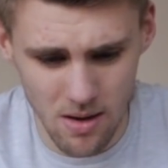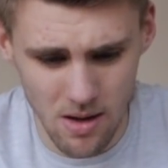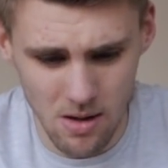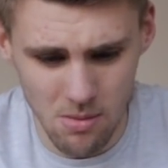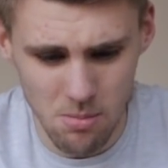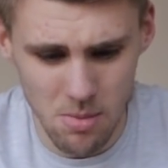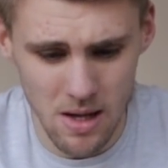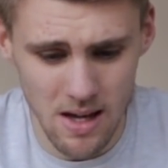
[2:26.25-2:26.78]

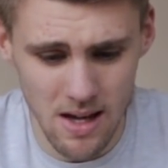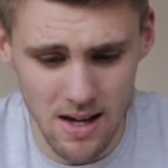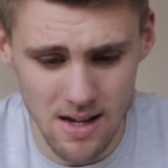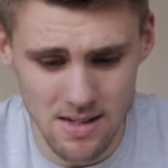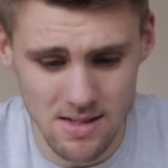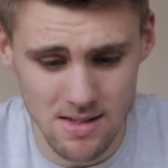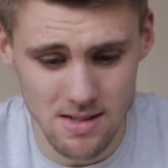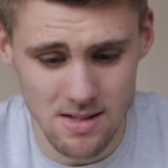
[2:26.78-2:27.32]
In
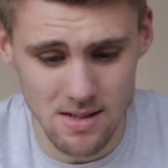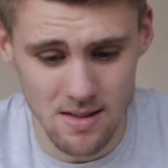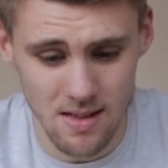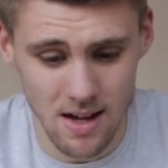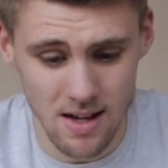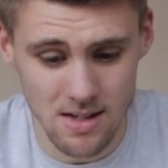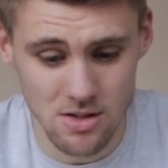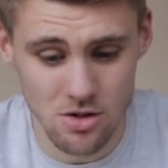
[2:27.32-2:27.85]
PS,
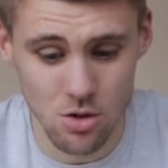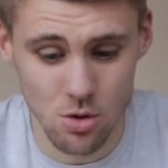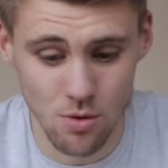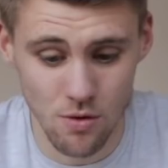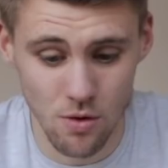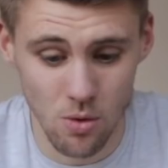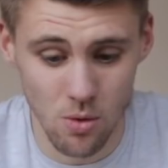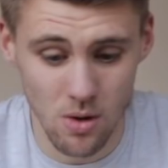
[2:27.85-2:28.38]
that is
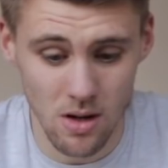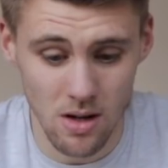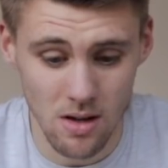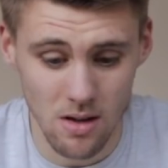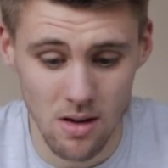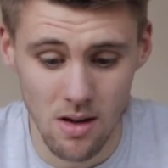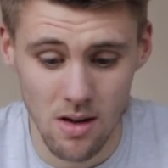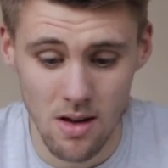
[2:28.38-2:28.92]
240,
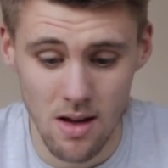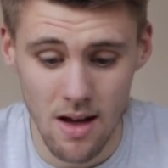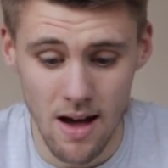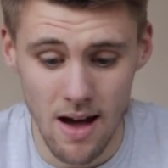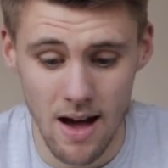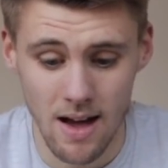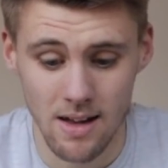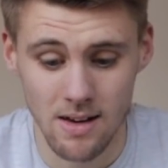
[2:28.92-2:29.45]

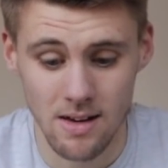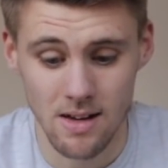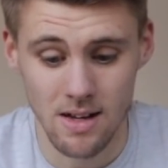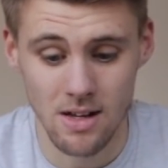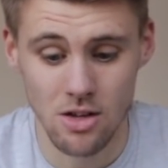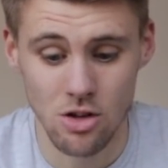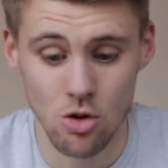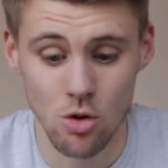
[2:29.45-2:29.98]
and
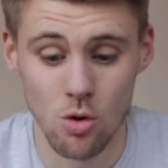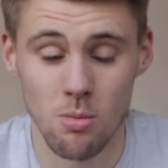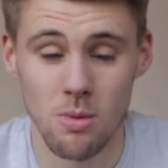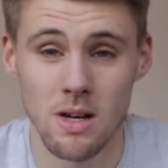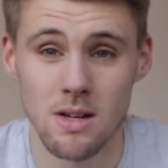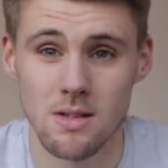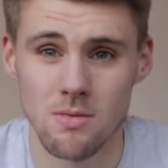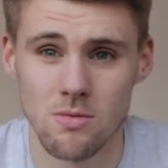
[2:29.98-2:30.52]
in newton
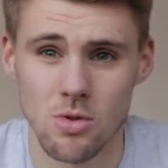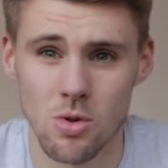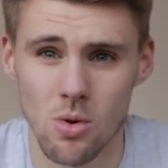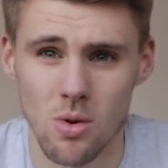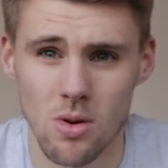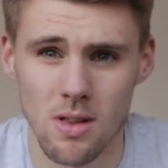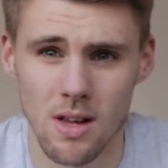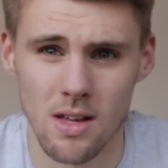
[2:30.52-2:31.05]
meters of
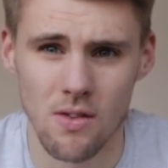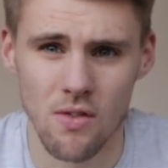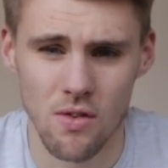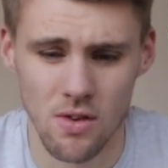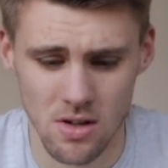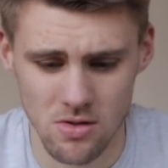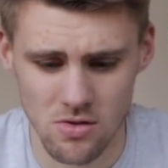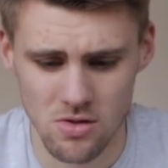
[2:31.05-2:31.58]
torque, that's
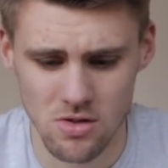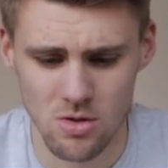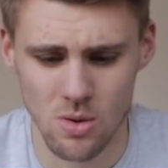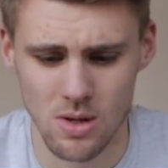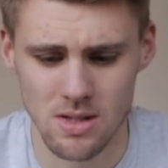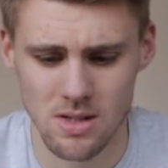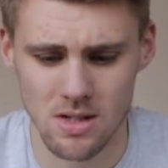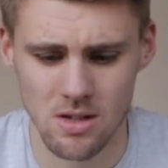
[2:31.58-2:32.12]

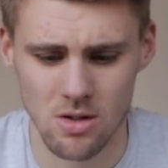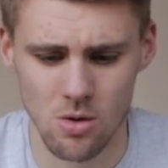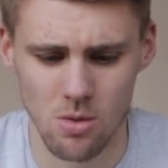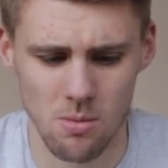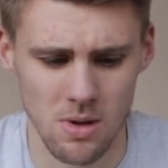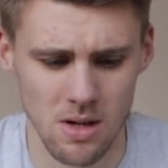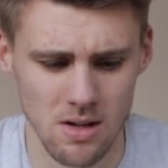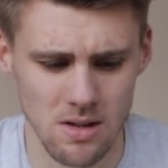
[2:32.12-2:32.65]
320
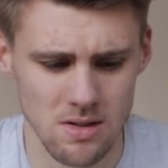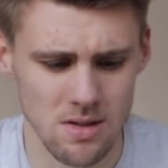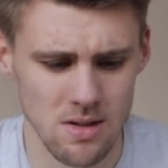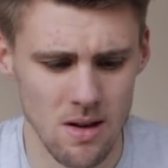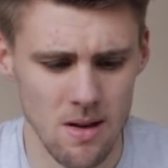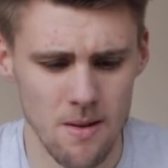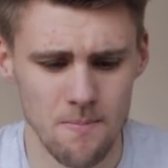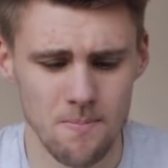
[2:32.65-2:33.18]
newton meters.
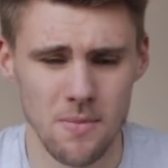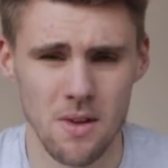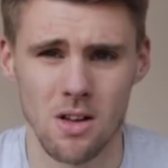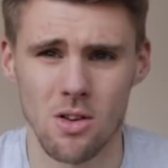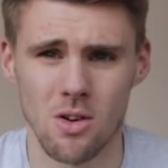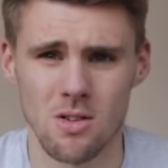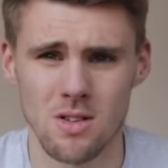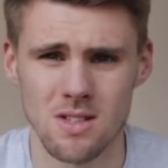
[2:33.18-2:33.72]
I
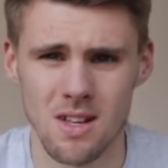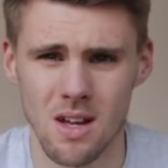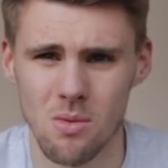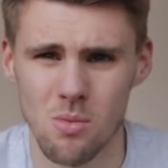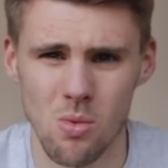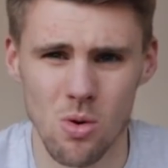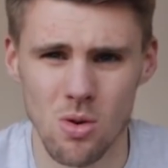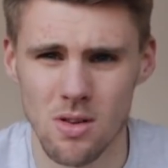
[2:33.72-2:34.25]
don't
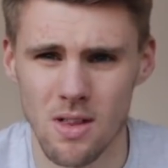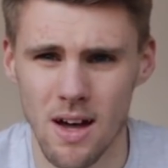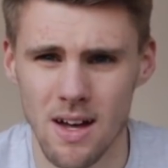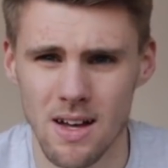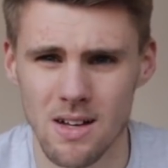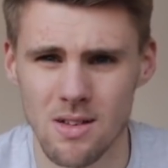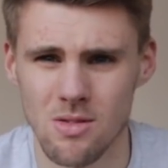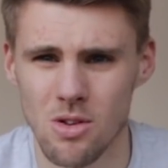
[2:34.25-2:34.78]
understand why
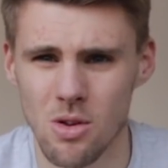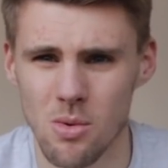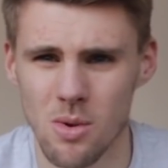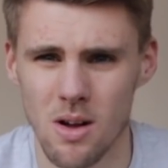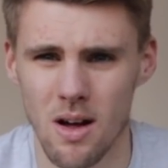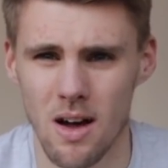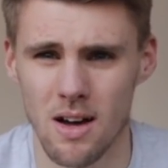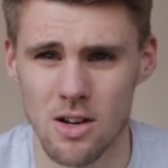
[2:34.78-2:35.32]
they do
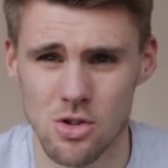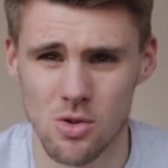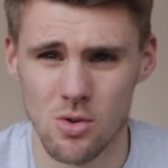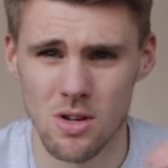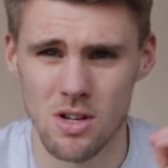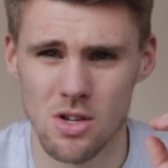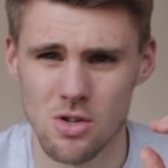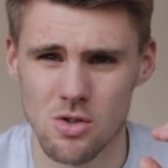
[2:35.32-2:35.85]
it like that.
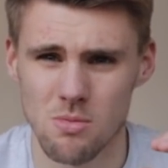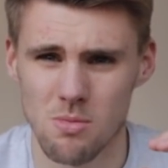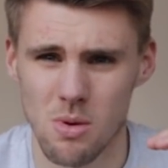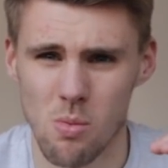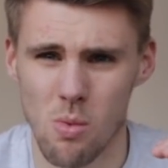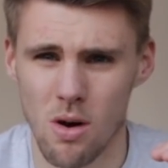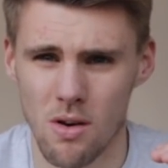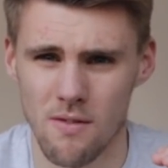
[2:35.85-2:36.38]
Surely it should be
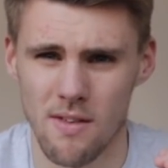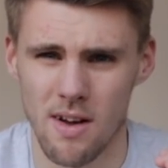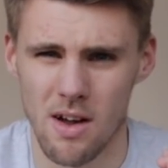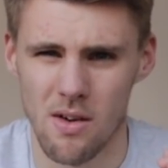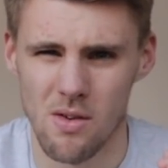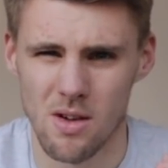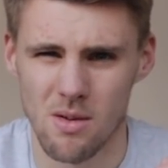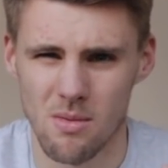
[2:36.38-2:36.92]
one
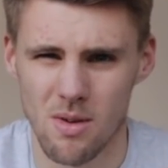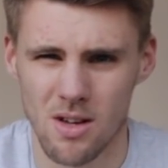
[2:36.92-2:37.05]
variant.